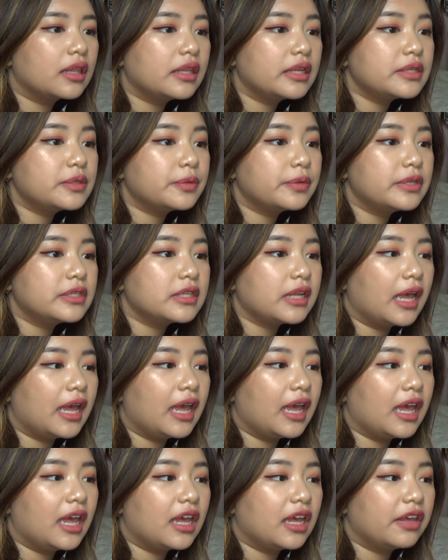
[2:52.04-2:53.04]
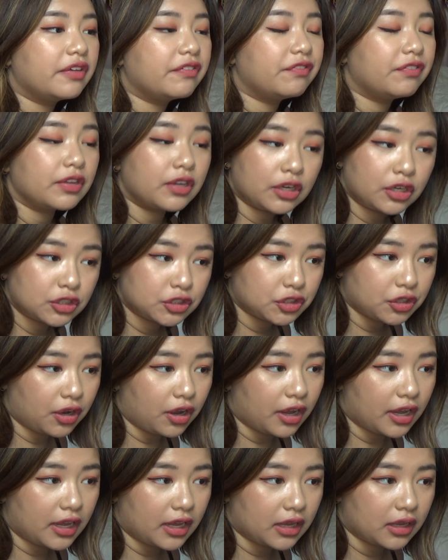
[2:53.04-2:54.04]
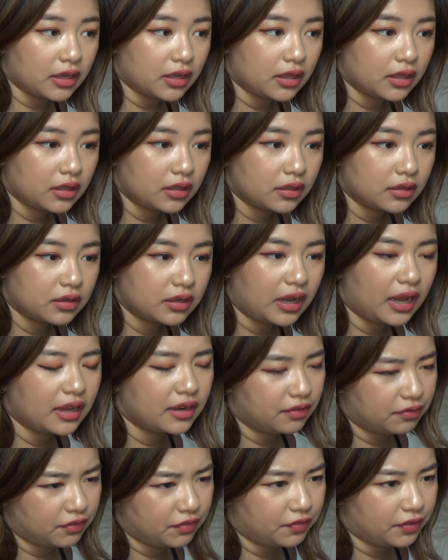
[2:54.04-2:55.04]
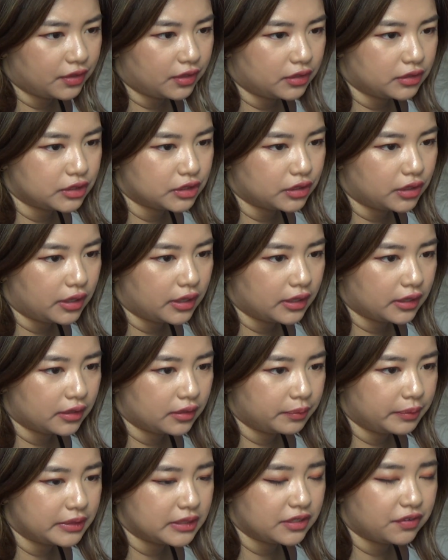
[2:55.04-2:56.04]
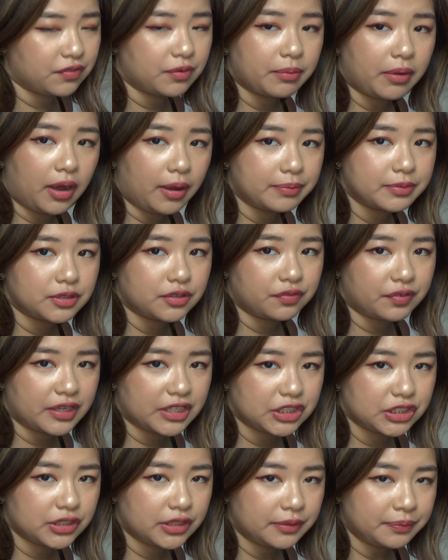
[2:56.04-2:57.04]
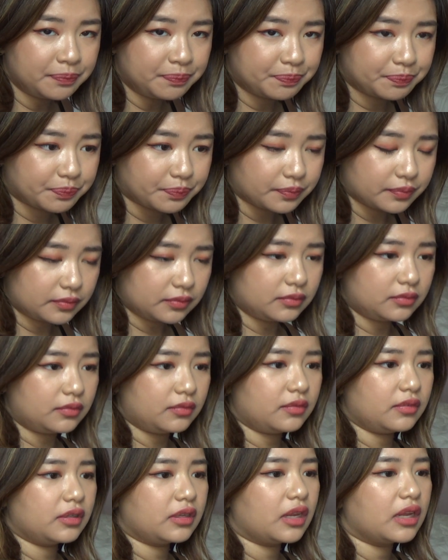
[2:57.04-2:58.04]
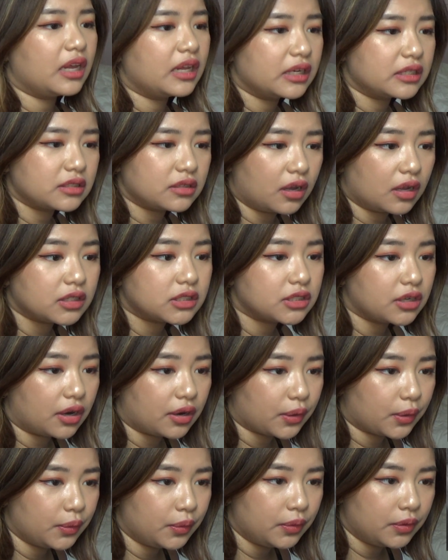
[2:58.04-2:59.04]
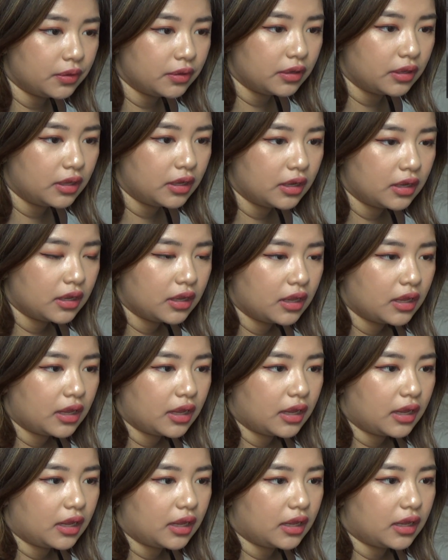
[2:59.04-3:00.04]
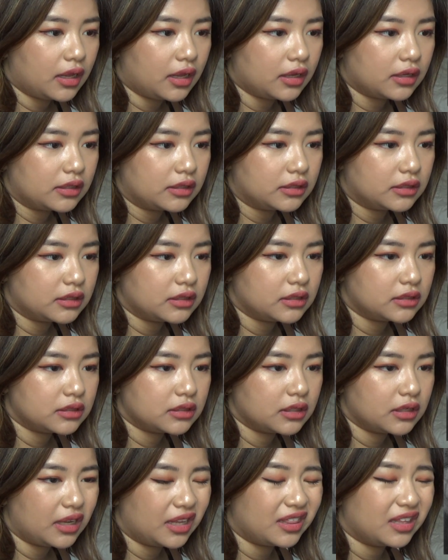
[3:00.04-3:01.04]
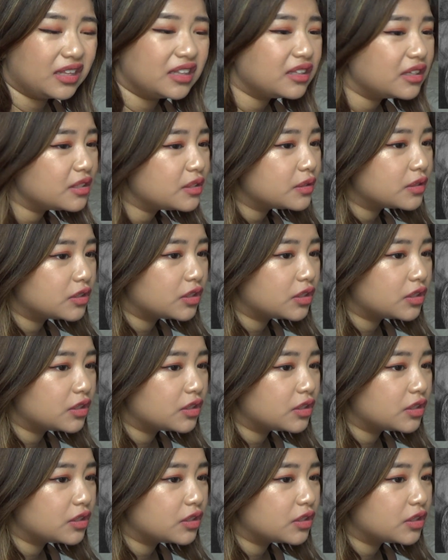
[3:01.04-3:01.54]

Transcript: This was a figure drawing, kind of a figure drawing we did from observation, and it's on charcoal, and I think this